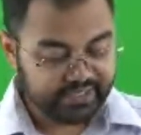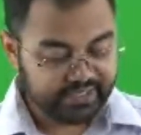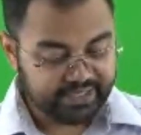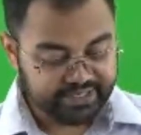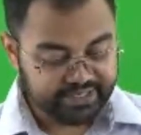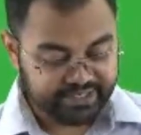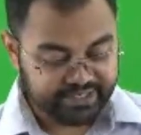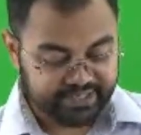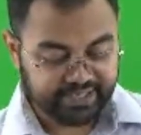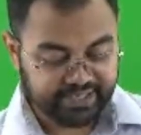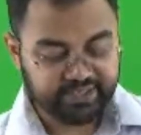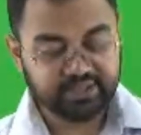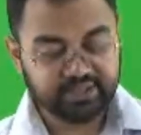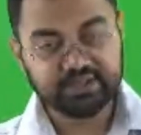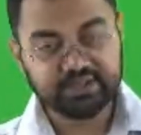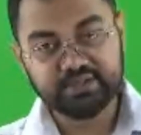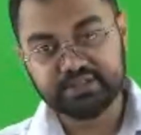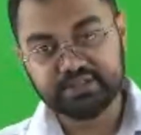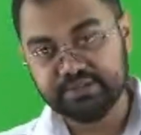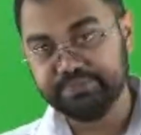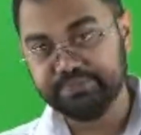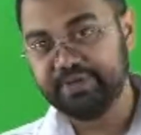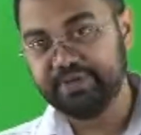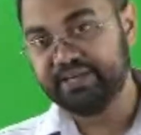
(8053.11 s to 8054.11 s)
yet
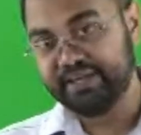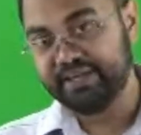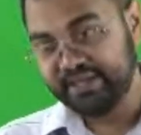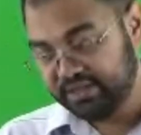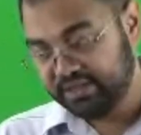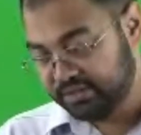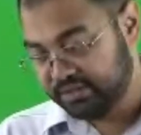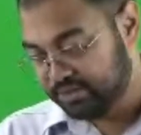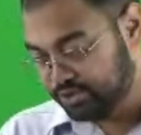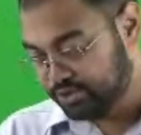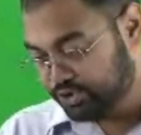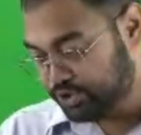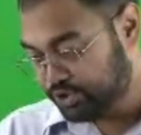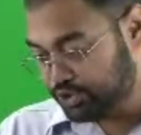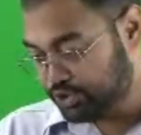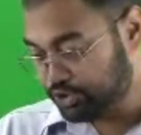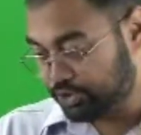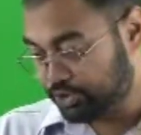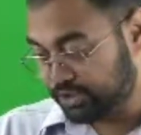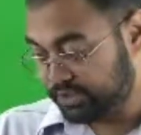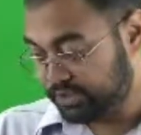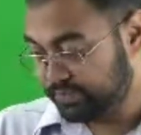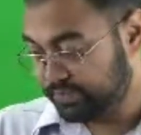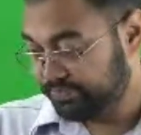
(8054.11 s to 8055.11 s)
remaining
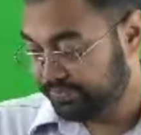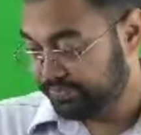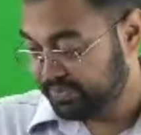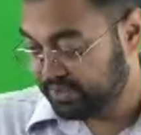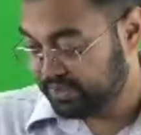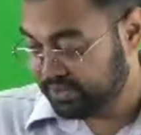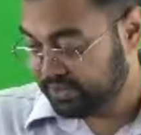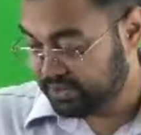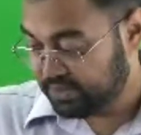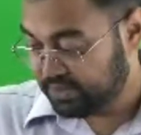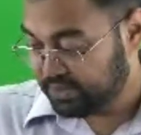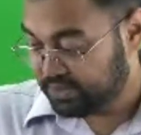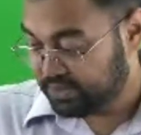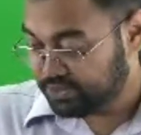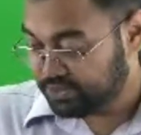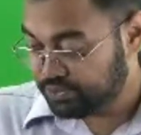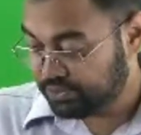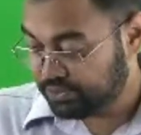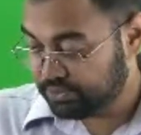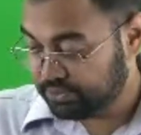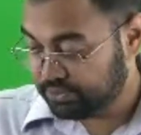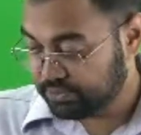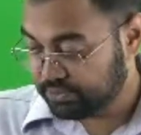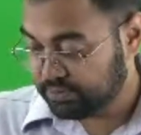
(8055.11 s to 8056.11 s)
strong.
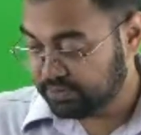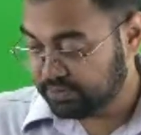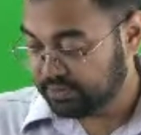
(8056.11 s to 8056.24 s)
So